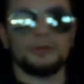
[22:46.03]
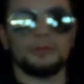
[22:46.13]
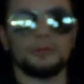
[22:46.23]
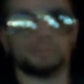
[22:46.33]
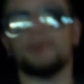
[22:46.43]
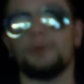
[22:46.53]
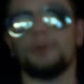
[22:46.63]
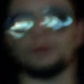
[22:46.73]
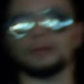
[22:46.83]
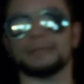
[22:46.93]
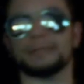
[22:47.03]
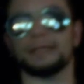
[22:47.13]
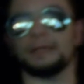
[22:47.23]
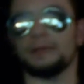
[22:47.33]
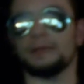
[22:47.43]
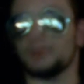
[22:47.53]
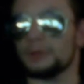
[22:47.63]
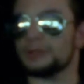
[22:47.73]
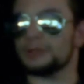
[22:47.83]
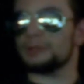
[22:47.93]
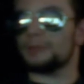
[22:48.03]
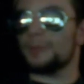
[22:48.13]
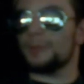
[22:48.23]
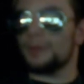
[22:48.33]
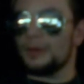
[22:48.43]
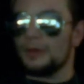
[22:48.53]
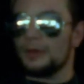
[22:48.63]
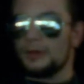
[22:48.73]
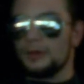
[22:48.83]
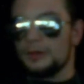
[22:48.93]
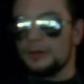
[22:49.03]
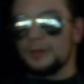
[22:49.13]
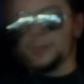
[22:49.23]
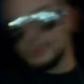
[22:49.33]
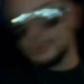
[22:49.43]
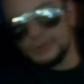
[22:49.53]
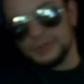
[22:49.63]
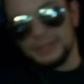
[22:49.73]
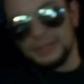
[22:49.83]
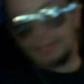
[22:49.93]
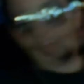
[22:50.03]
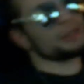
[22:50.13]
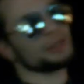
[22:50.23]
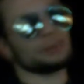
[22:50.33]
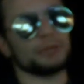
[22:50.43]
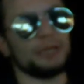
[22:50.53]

Metaphorically speaking, of course. Maybe that's what you expect. Maybe that's what you